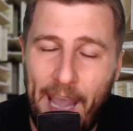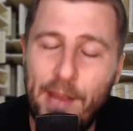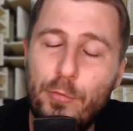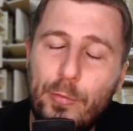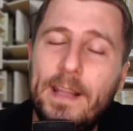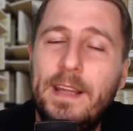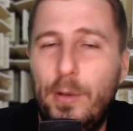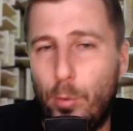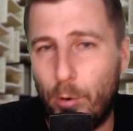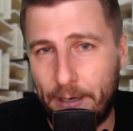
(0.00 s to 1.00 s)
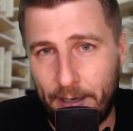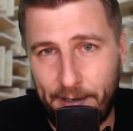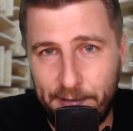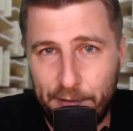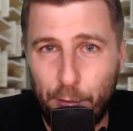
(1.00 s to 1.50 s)
A really
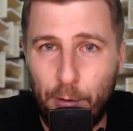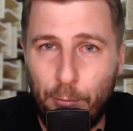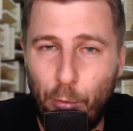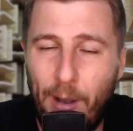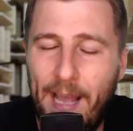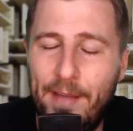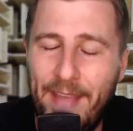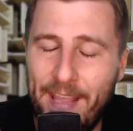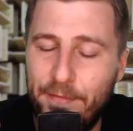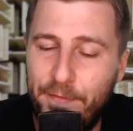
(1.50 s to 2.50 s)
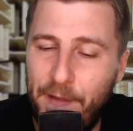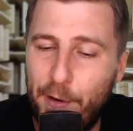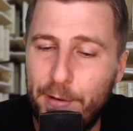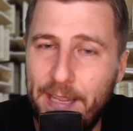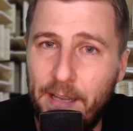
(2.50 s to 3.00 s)
organized storm will have a
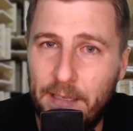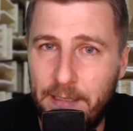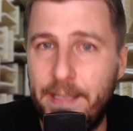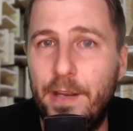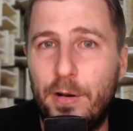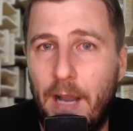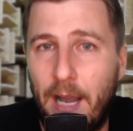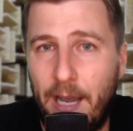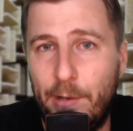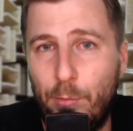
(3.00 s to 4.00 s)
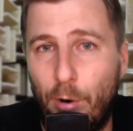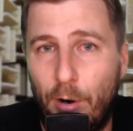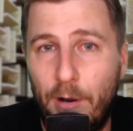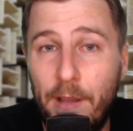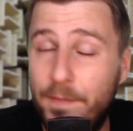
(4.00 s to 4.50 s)
very clear eye
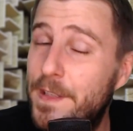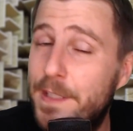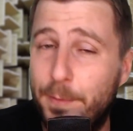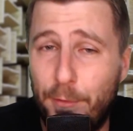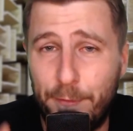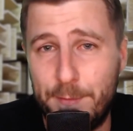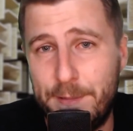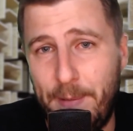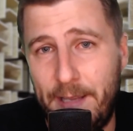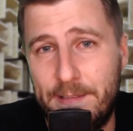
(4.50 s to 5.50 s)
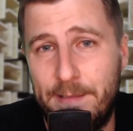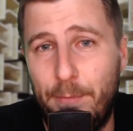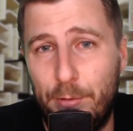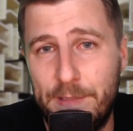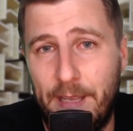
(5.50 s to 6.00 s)
wall, visible from space in
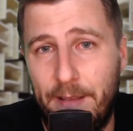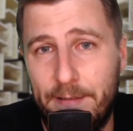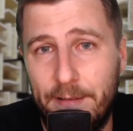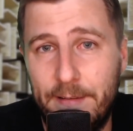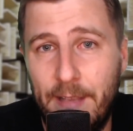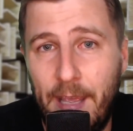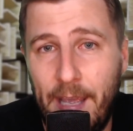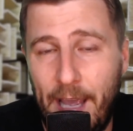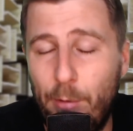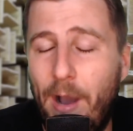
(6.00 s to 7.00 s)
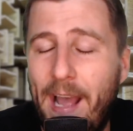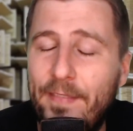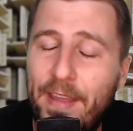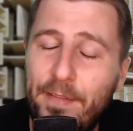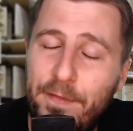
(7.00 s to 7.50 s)
most cases. It will
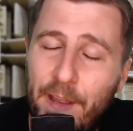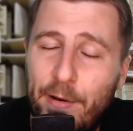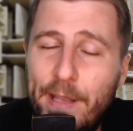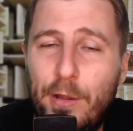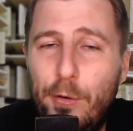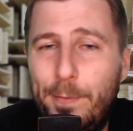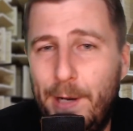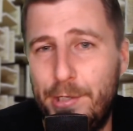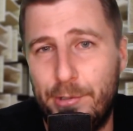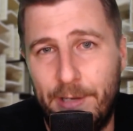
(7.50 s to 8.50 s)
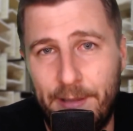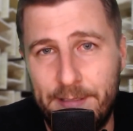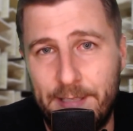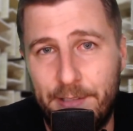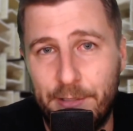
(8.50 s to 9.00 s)
have a very low pressure in the
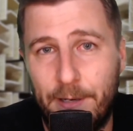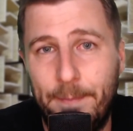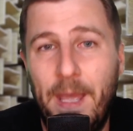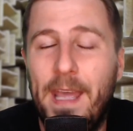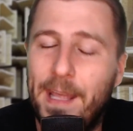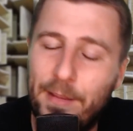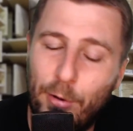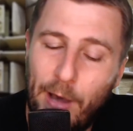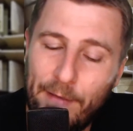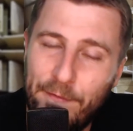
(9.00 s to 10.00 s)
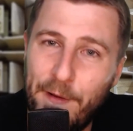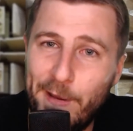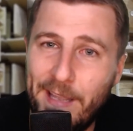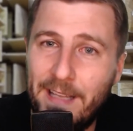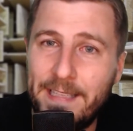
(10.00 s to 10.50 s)
center. It'll have
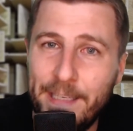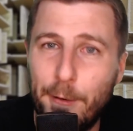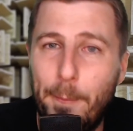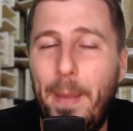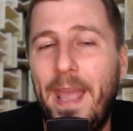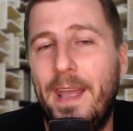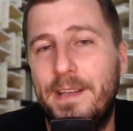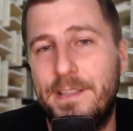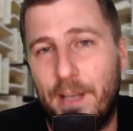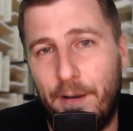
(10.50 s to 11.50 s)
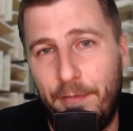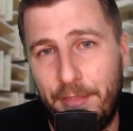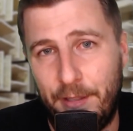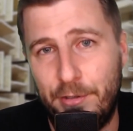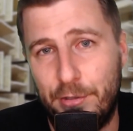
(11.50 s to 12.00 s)
very clear bands of
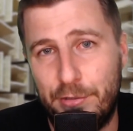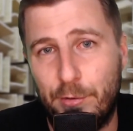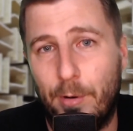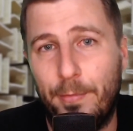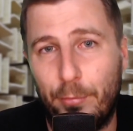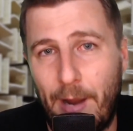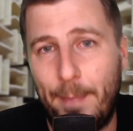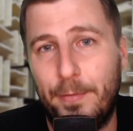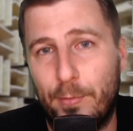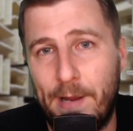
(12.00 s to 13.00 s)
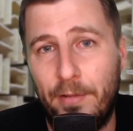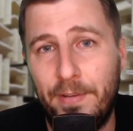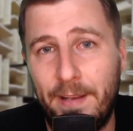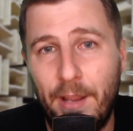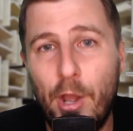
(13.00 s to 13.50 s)
thunderstorms wrapped
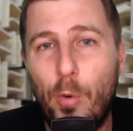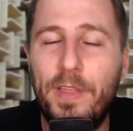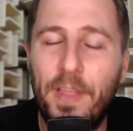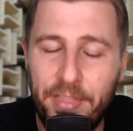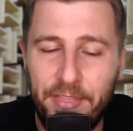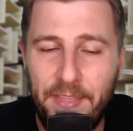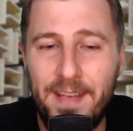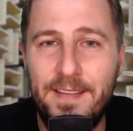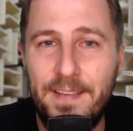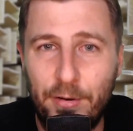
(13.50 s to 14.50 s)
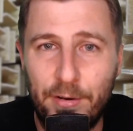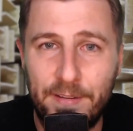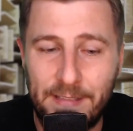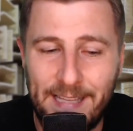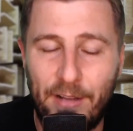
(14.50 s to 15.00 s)
around it with a thin
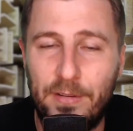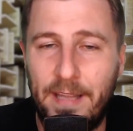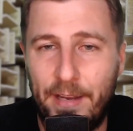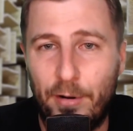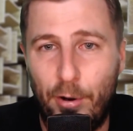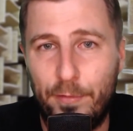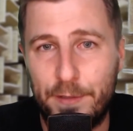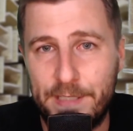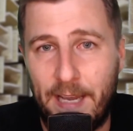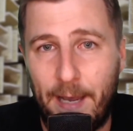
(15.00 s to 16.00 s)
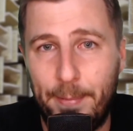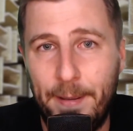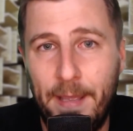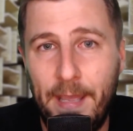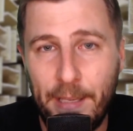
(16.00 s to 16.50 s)
cirrus cloud layer over top.
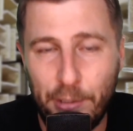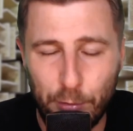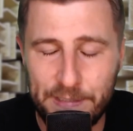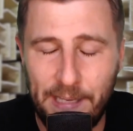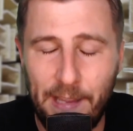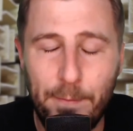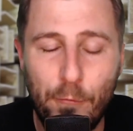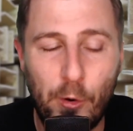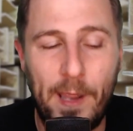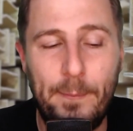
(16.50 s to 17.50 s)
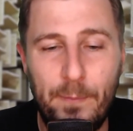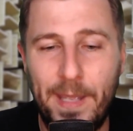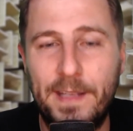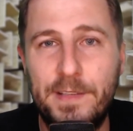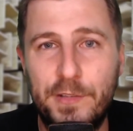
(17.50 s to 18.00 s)
You'll see a great
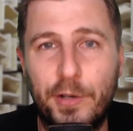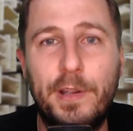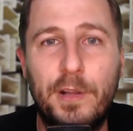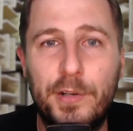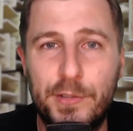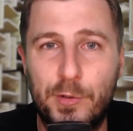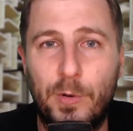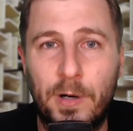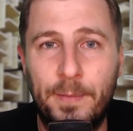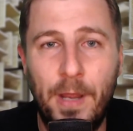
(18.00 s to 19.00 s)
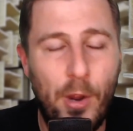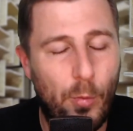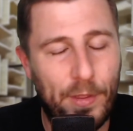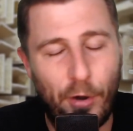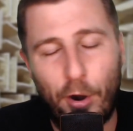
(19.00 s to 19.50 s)
big circular storm
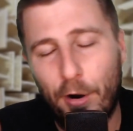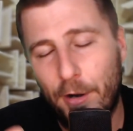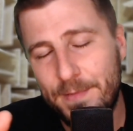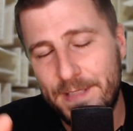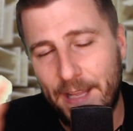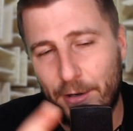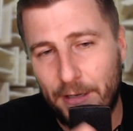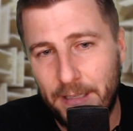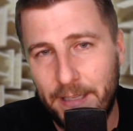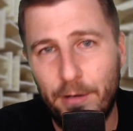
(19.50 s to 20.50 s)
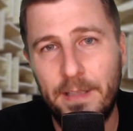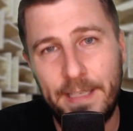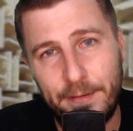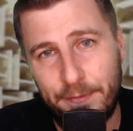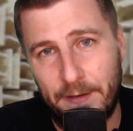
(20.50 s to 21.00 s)
with arms that are
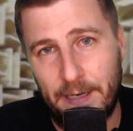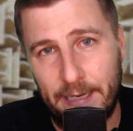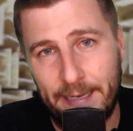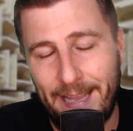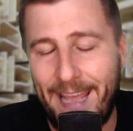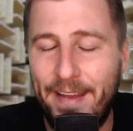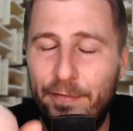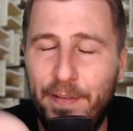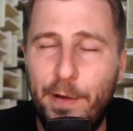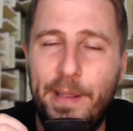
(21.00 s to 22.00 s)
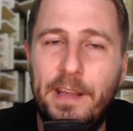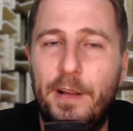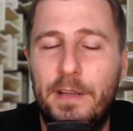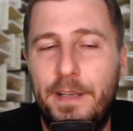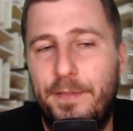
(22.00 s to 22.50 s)
clearly defined and a very
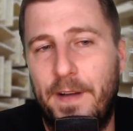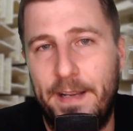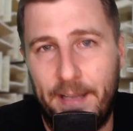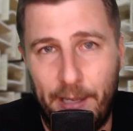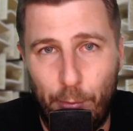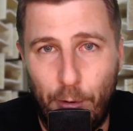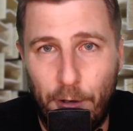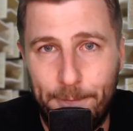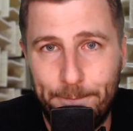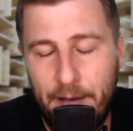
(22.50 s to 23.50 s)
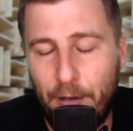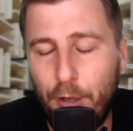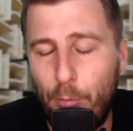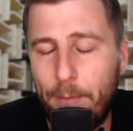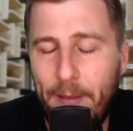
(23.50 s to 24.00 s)
clearly defined eye wall. Now,
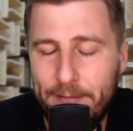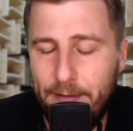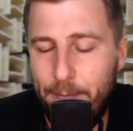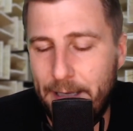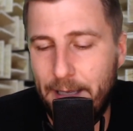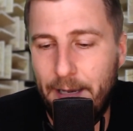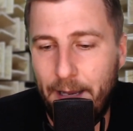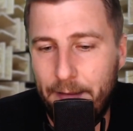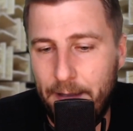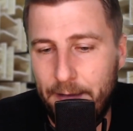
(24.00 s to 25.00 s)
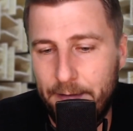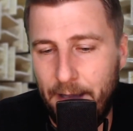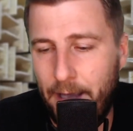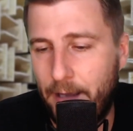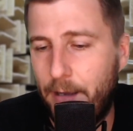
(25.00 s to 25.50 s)
going back to the beginning, these
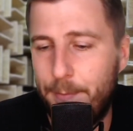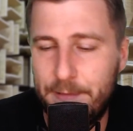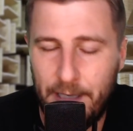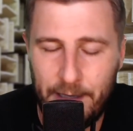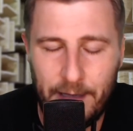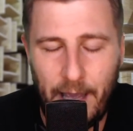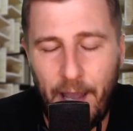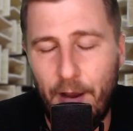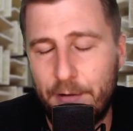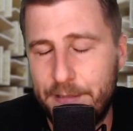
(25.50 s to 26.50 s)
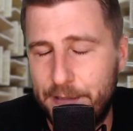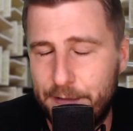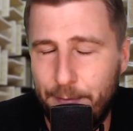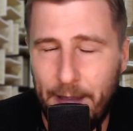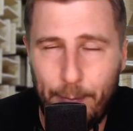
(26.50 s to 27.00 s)
hiccups in the air
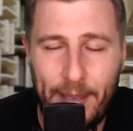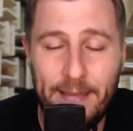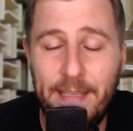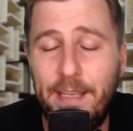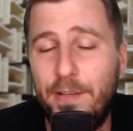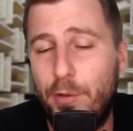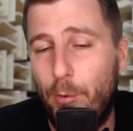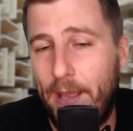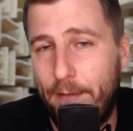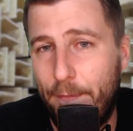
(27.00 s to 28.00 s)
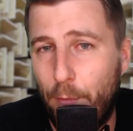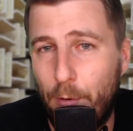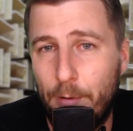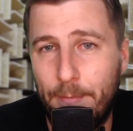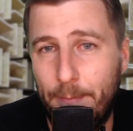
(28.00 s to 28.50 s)
system that may lead to a
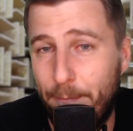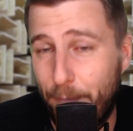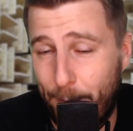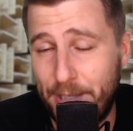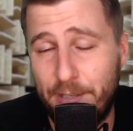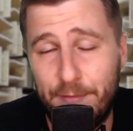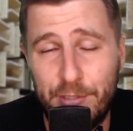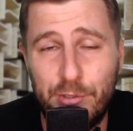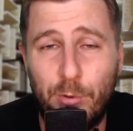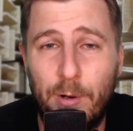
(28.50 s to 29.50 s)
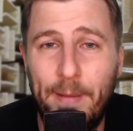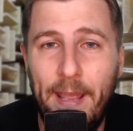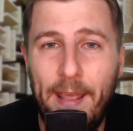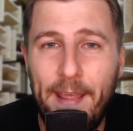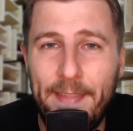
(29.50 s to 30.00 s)
formation of a storm,
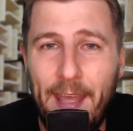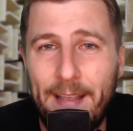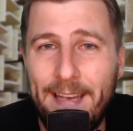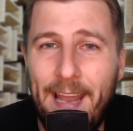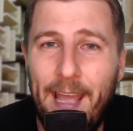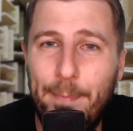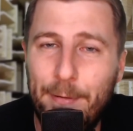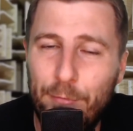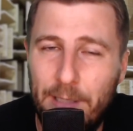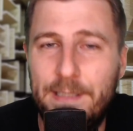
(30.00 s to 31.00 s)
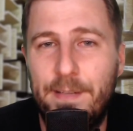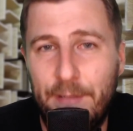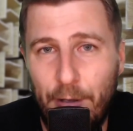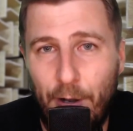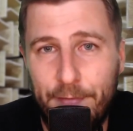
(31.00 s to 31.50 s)
that can happen
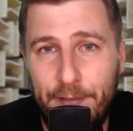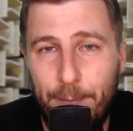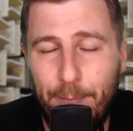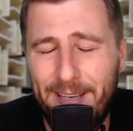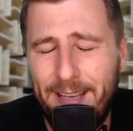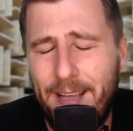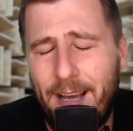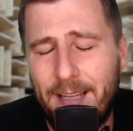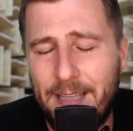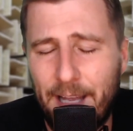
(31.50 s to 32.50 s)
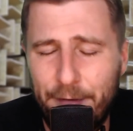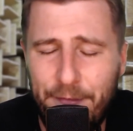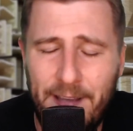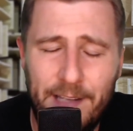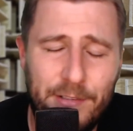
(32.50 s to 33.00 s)
relatively often. But a lot of
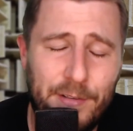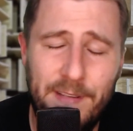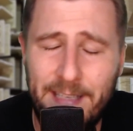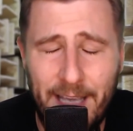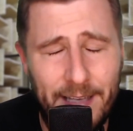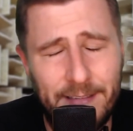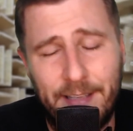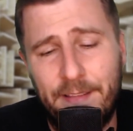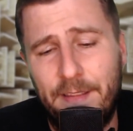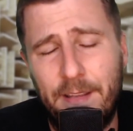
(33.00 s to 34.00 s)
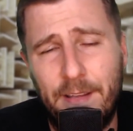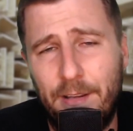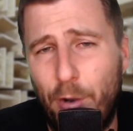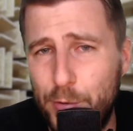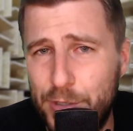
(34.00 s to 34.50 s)
factors, again, like
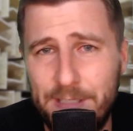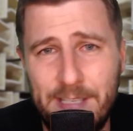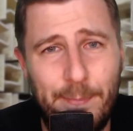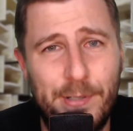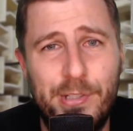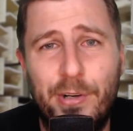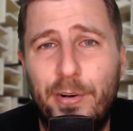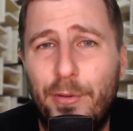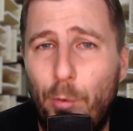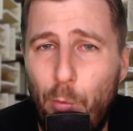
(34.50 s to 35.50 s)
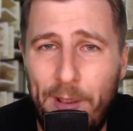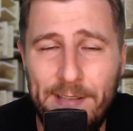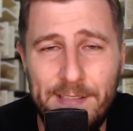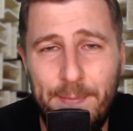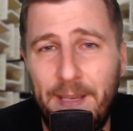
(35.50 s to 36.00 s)
the ocean temperature, the
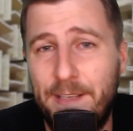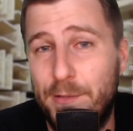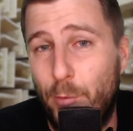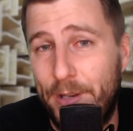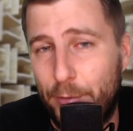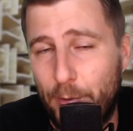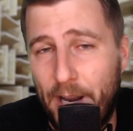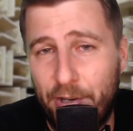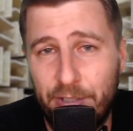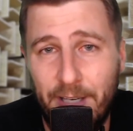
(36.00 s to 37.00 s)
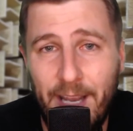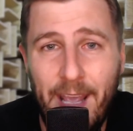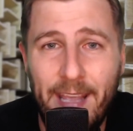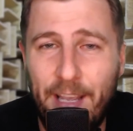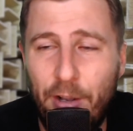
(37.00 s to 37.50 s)
wind speeds, the wind direction,
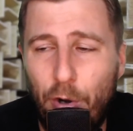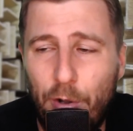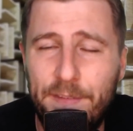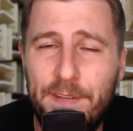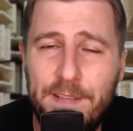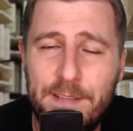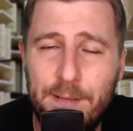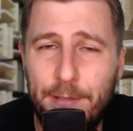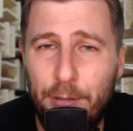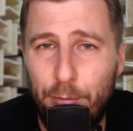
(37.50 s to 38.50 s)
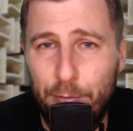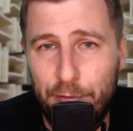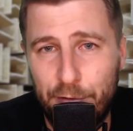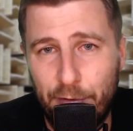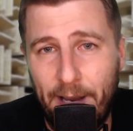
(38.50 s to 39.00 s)
can cause the system to lose
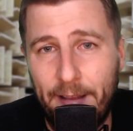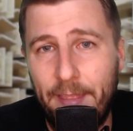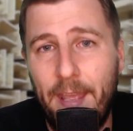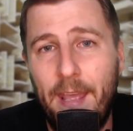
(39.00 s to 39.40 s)
strength.